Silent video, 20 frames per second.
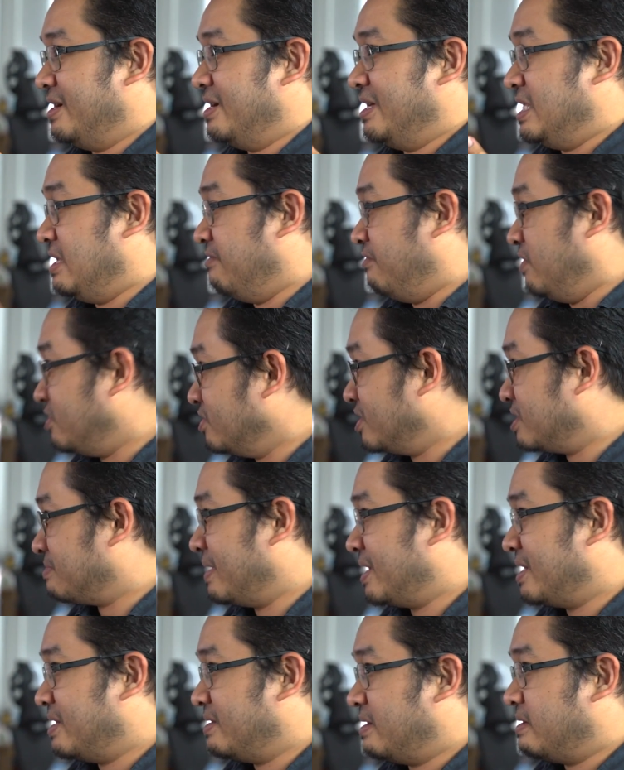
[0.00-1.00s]
individuals
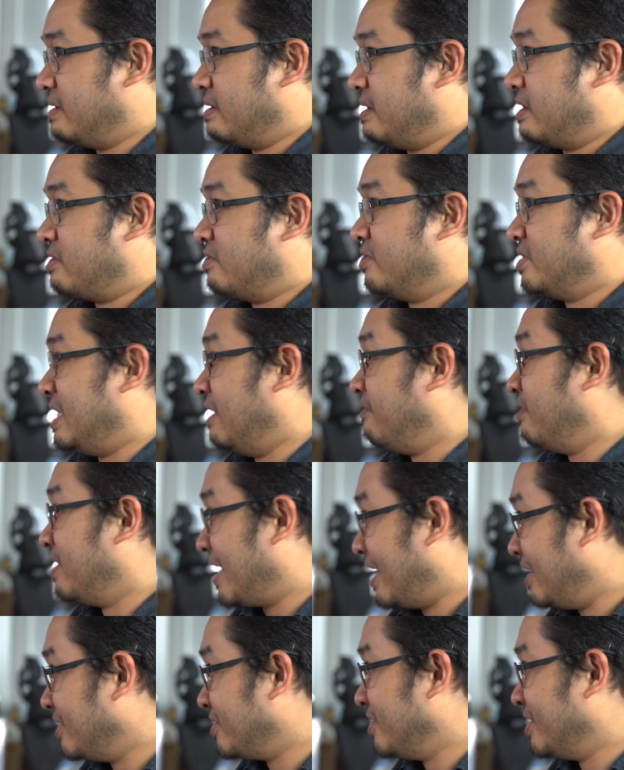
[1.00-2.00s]
but across
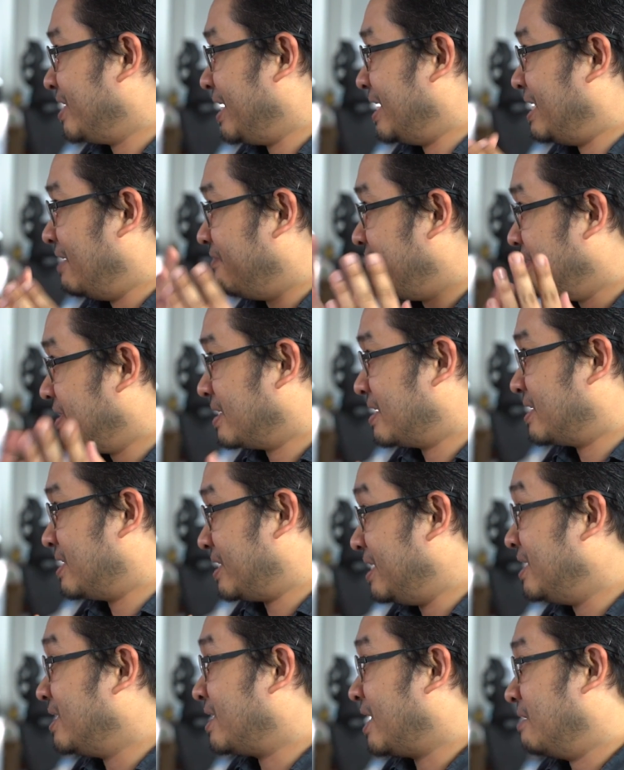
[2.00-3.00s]
different cultures and different
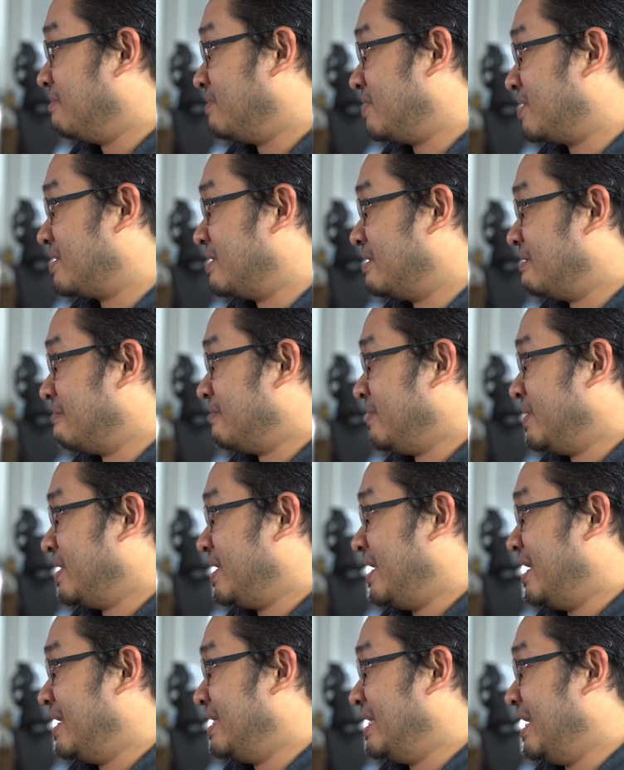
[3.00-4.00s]
skin types.
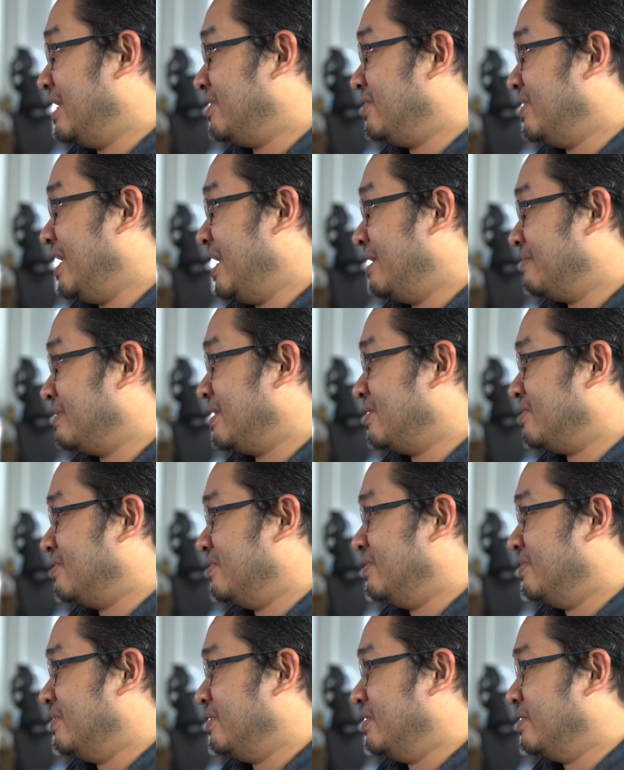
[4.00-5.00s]
And that actually helps them
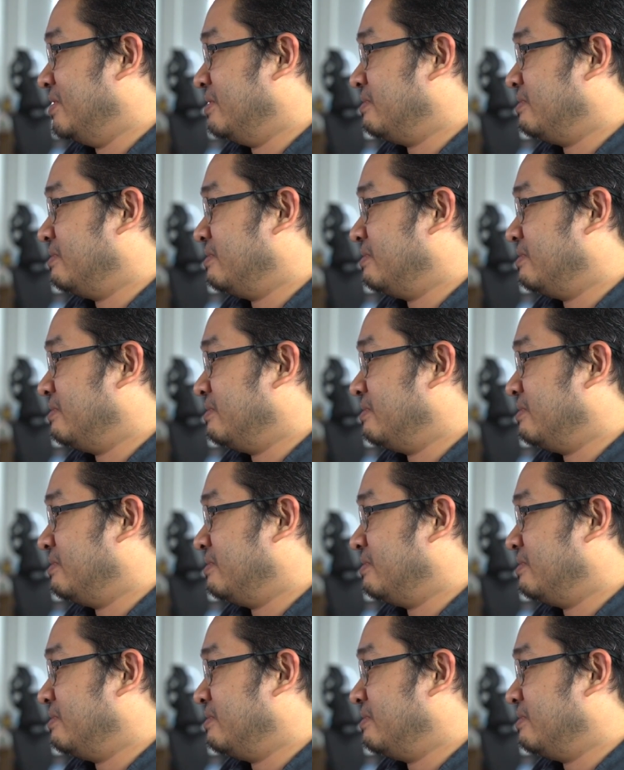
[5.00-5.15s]
to